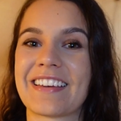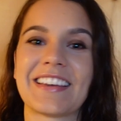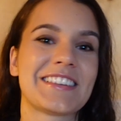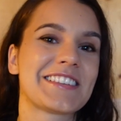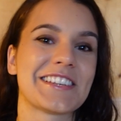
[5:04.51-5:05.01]

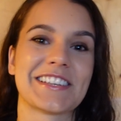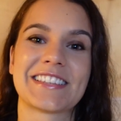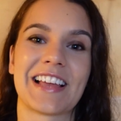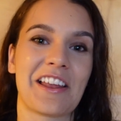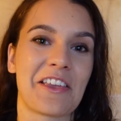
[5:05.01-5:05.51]
It's
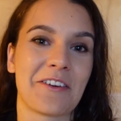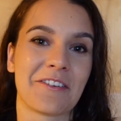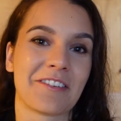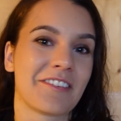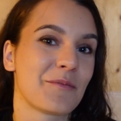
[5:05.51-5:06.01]
just telling
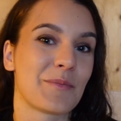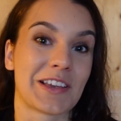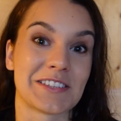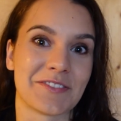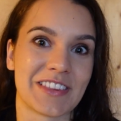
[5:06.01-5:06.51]
you
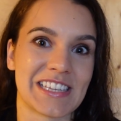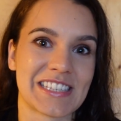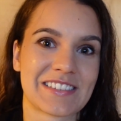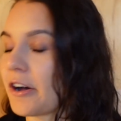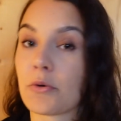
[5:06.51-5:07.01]
because of
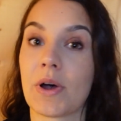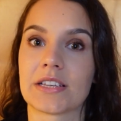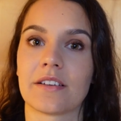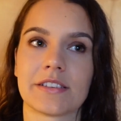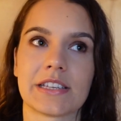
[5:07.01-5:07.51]
this.
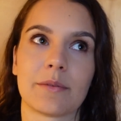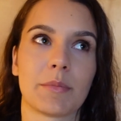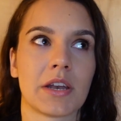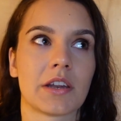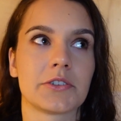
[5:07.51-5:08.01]
Otherwise, obviously, I
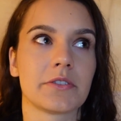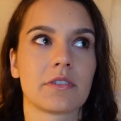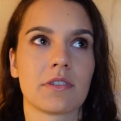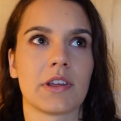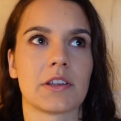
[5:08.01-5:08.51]
mean, they
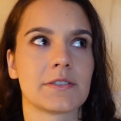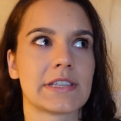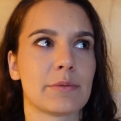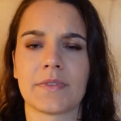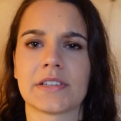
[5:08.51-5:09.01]
should let you
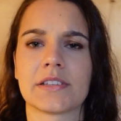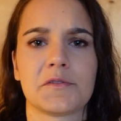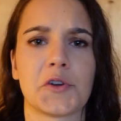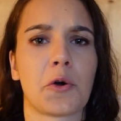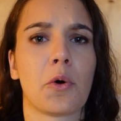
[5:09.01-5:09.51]
sleep. That's
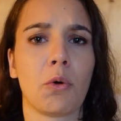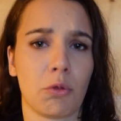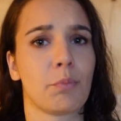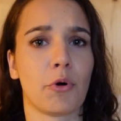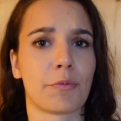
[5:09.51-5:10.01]
their
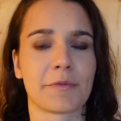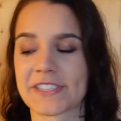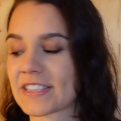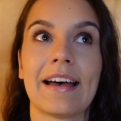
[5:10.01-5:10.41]
whole purpose.